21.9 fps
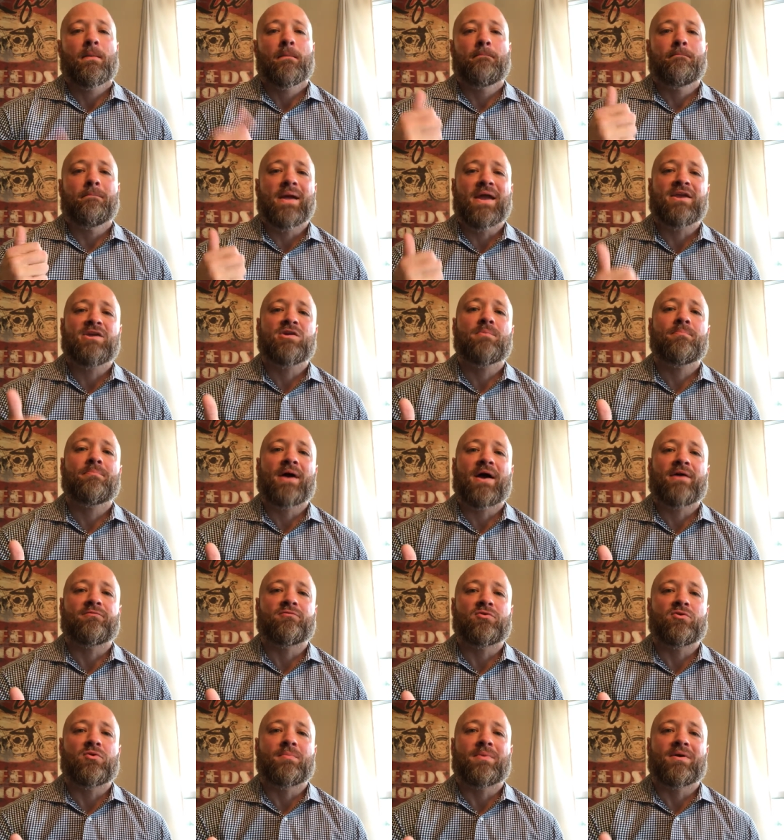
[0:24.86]
Make your
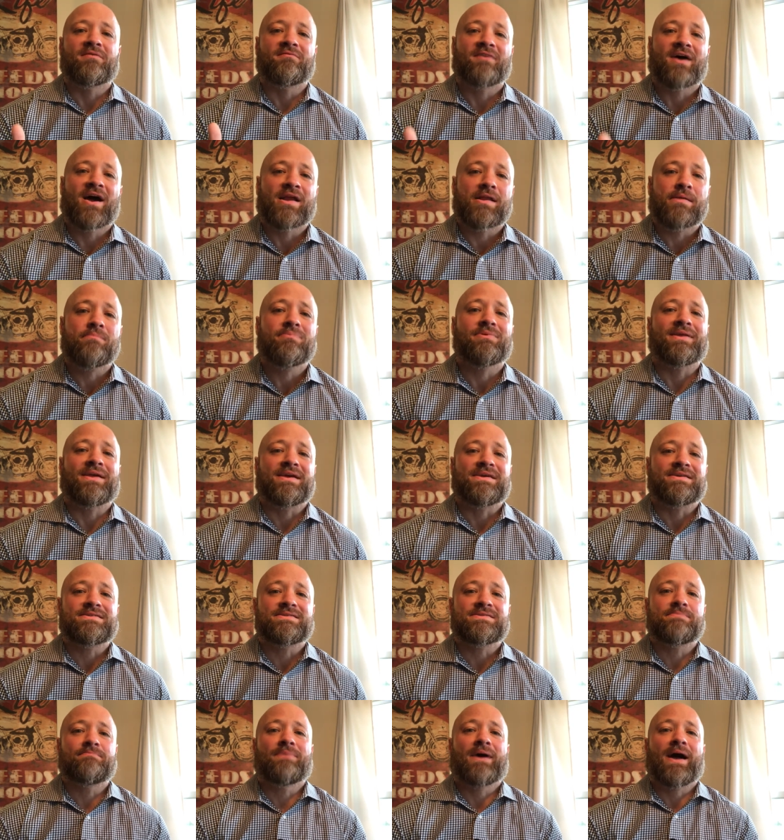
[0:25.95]
bedroom inviting
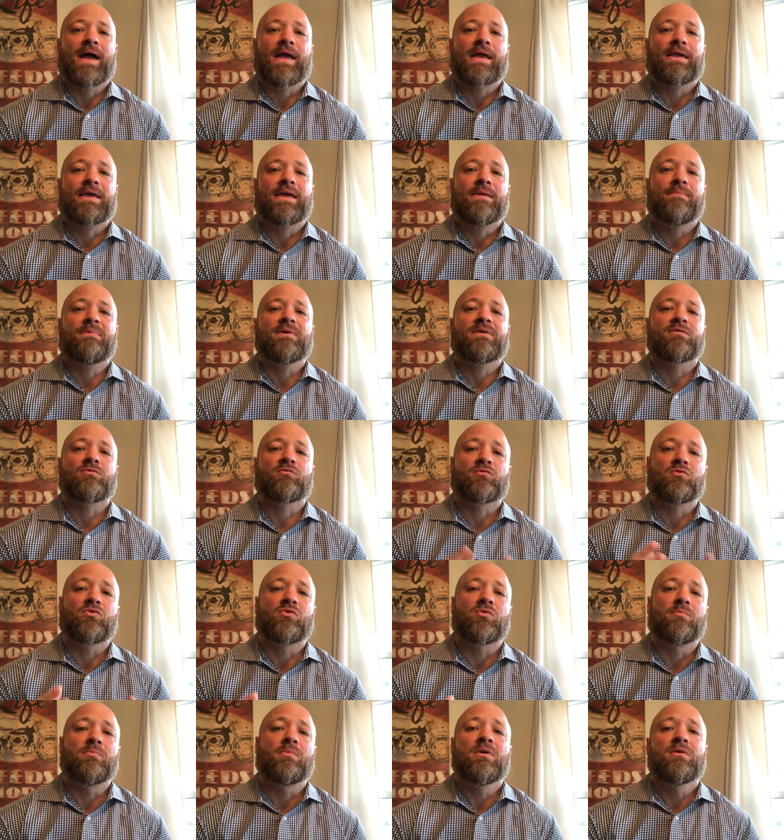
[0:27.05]
place by keeping the
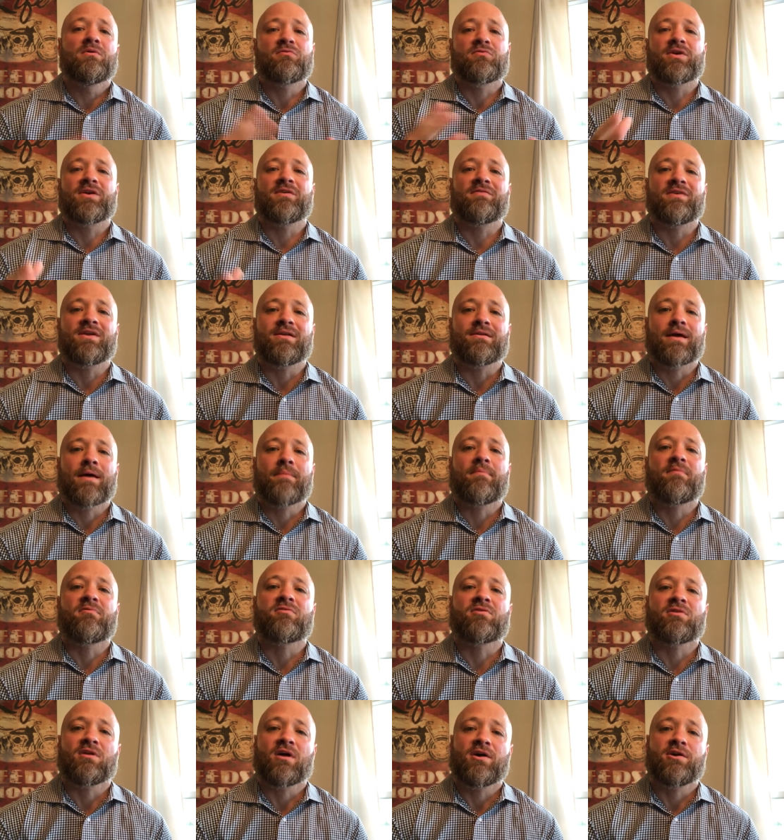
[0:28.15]
room free of any type
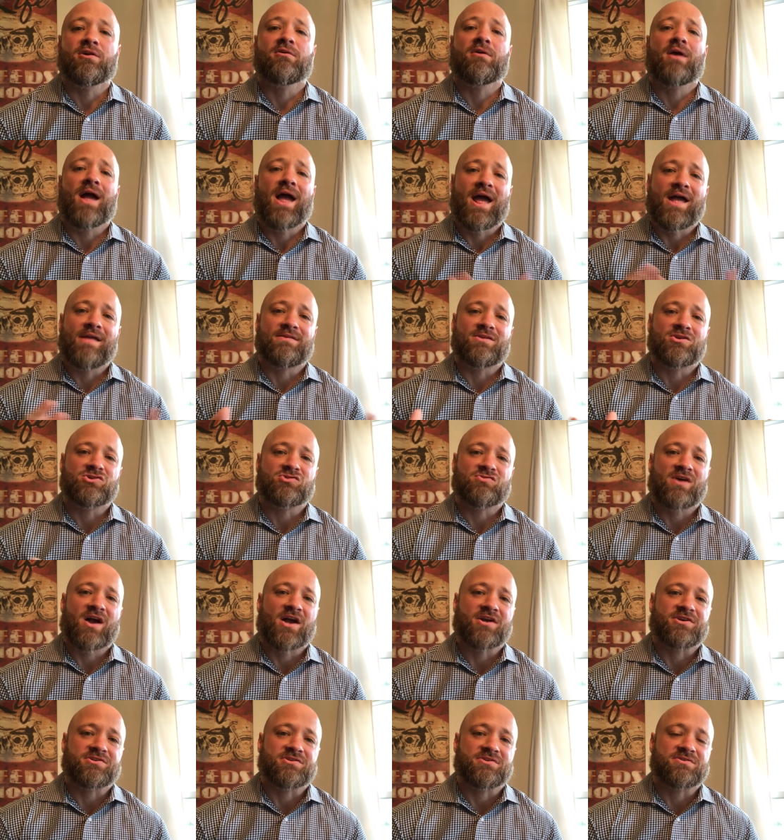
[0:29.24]
of clutter and
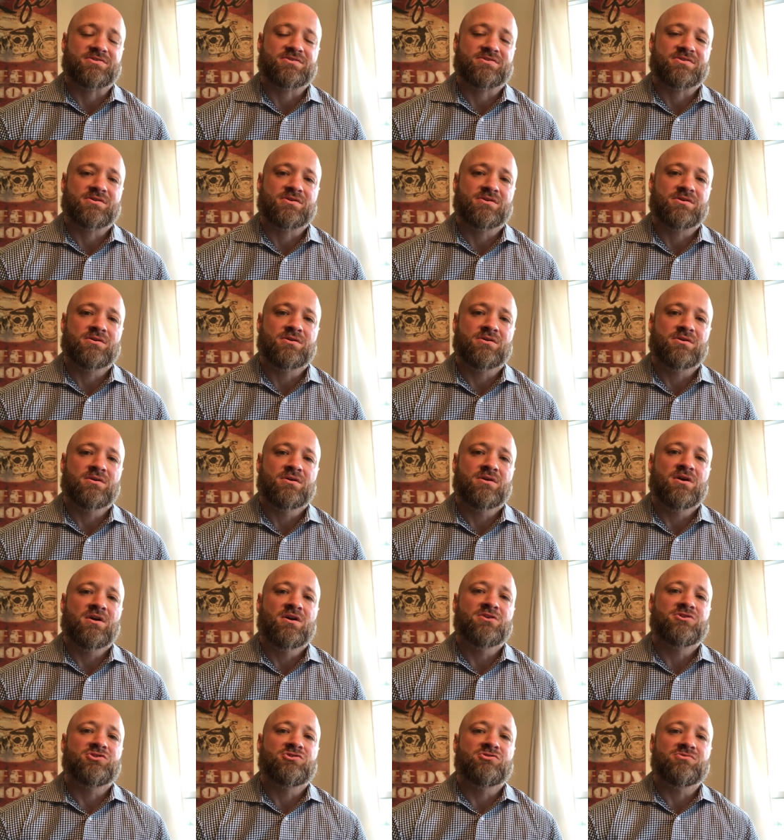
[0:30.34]
distractions.
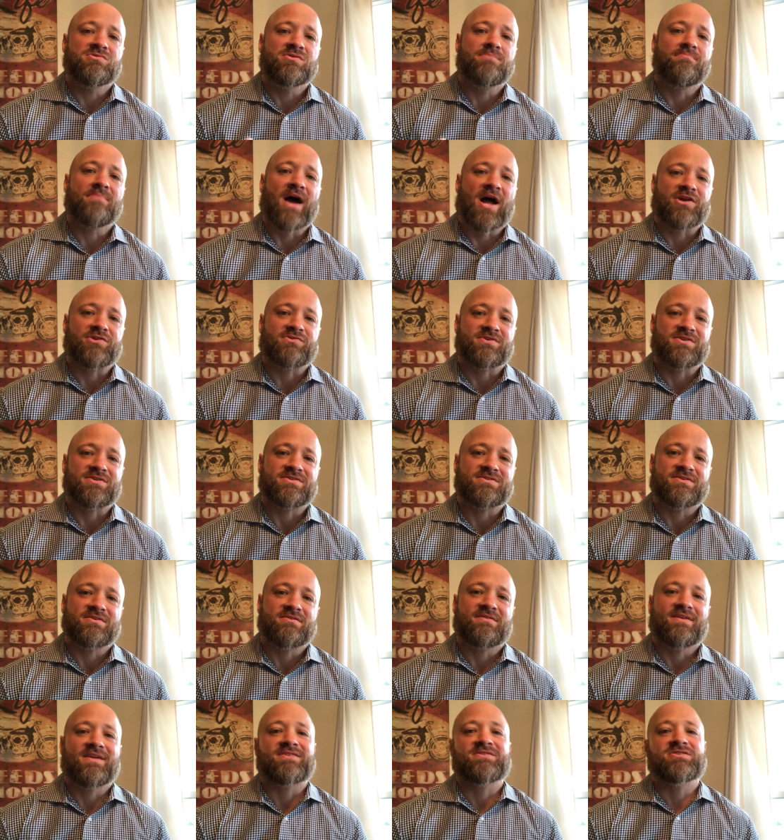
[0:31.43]
Choose a mattress
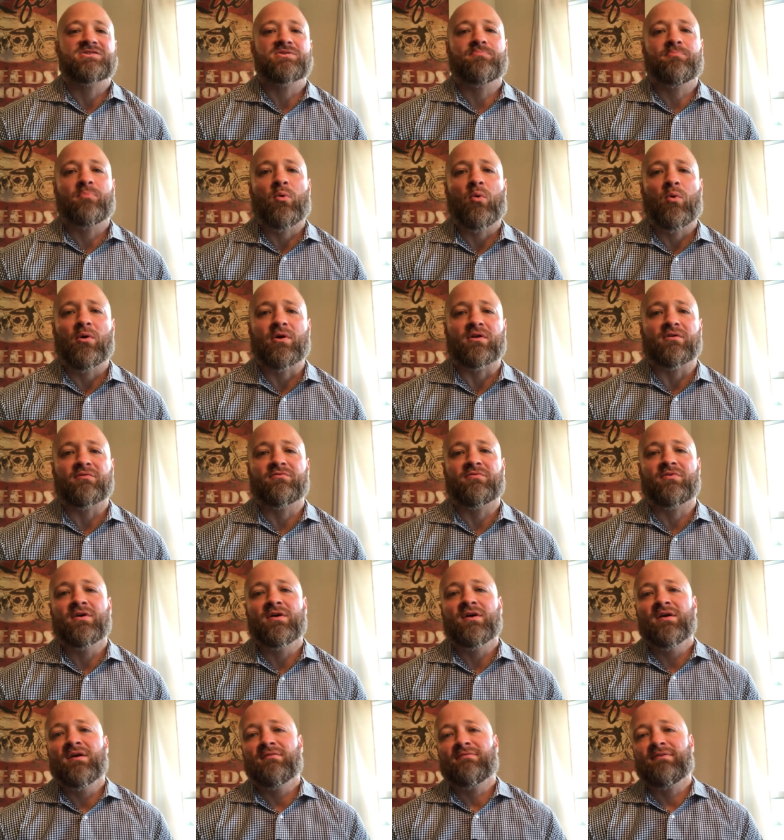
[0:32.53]
that's supportive
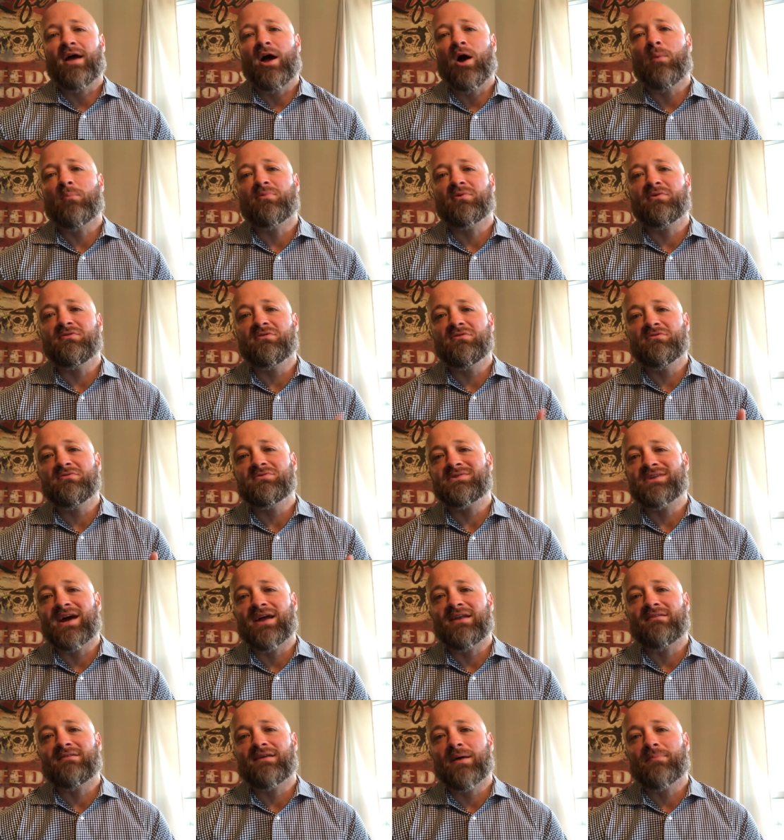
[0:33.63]
to help reduce
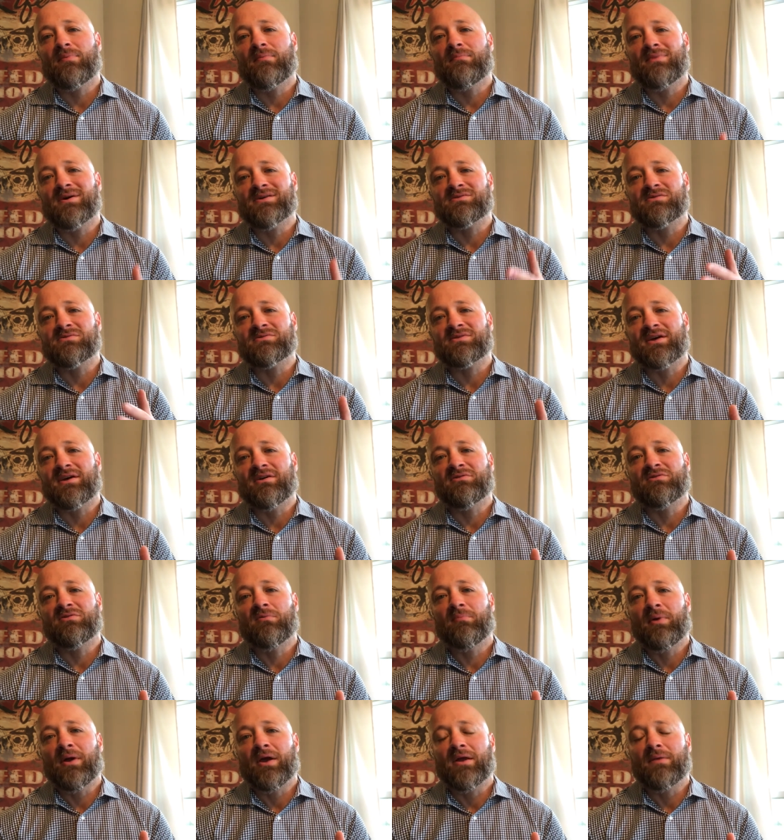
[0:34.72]
any type of
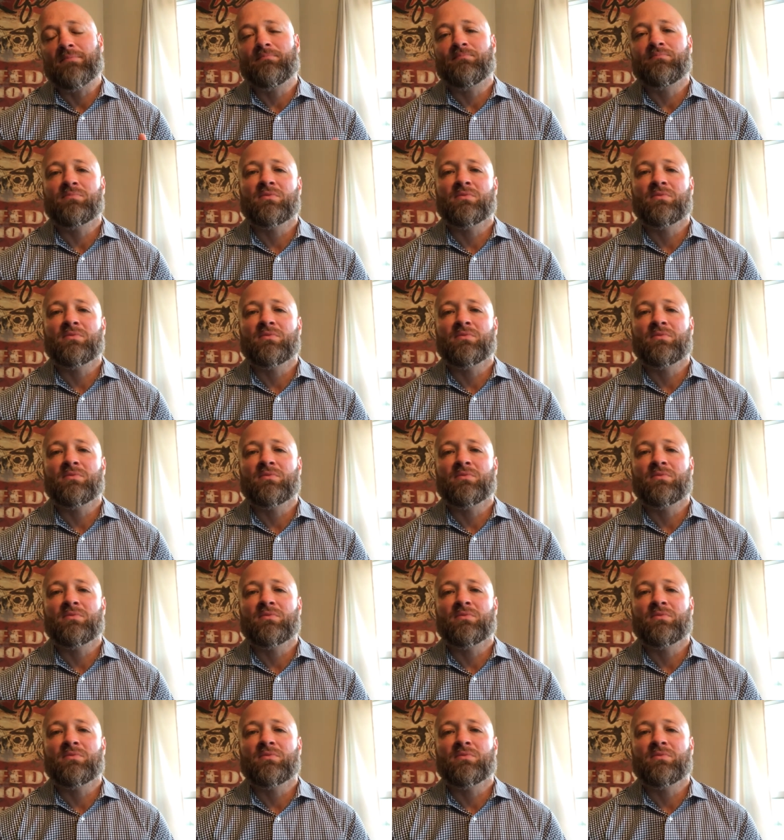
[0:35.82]
musculoskeletal pain.